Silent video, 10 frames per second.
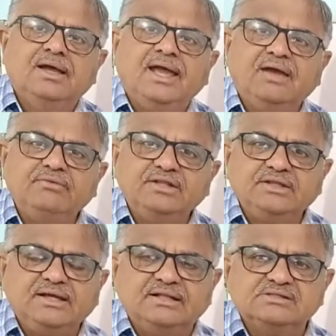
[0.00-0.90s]

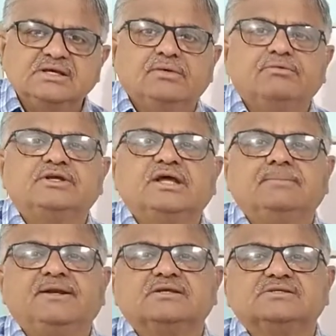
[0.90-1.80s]
Everything else we shall
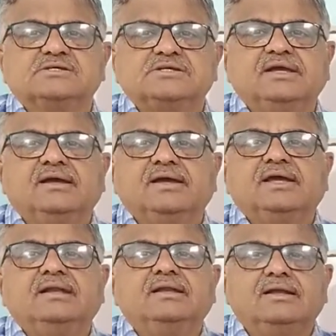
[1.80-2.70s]
be discussing
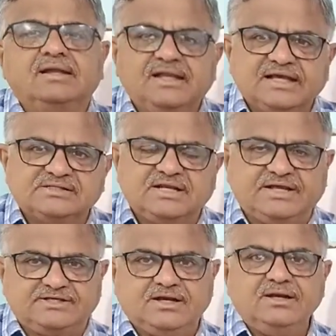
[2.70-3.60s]
in next
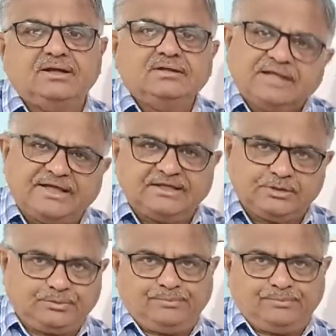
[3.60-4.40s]
lecture. Thank you.